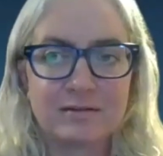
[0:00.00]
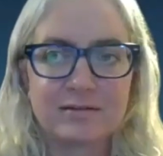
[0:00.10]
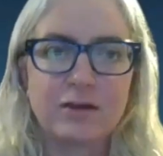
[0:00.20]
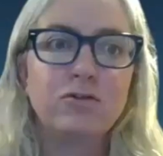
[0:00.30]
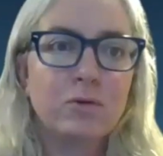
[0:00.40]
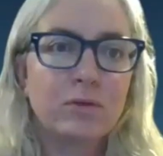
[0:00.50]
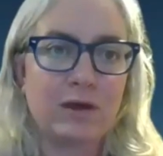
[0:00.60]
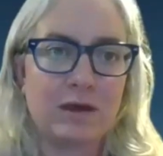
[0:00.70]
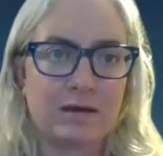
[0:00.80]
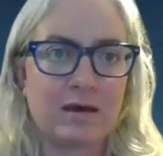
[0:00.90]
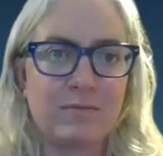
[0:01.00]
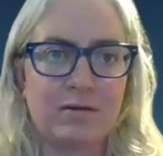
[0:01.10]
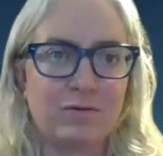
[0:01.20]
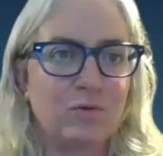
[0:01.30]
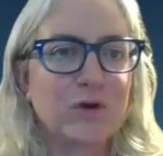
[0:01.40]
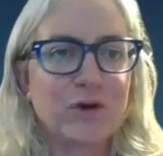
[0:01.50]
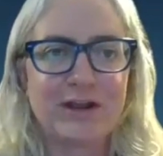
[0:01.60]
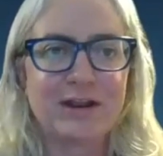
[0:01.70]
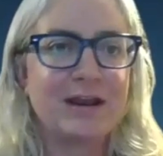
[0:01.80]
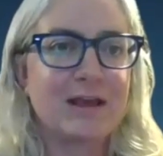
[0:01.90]
Because I do think, you look
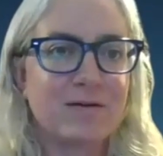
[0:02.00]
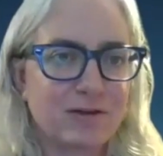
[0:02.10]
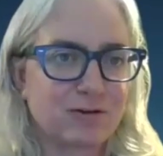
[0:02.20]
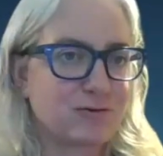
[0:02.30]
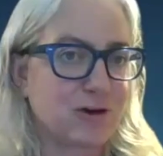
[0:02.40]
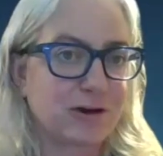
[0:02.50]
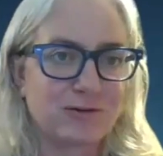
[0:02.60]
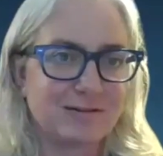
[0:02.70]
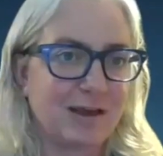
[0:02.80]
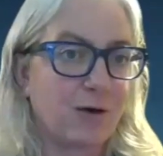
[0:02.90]
at any of the trajectories,